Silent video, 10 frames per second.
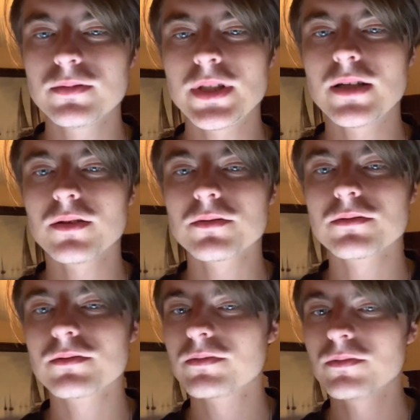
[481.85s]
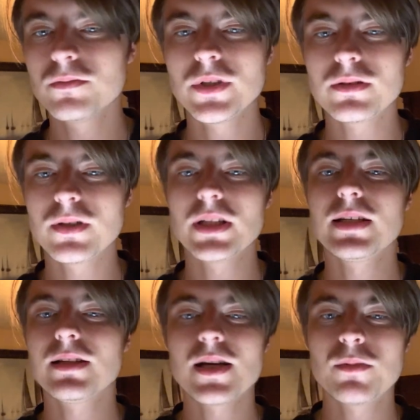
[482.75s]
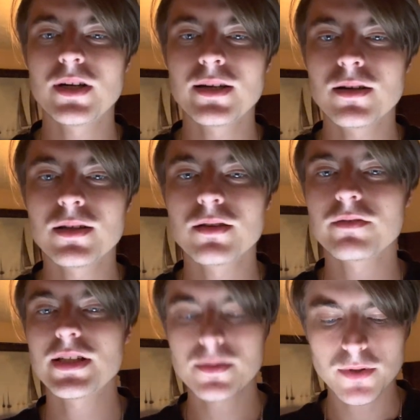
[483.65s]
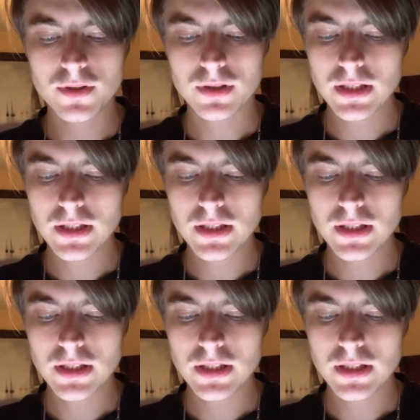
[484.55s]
wouldn't really elaborate on Facebook.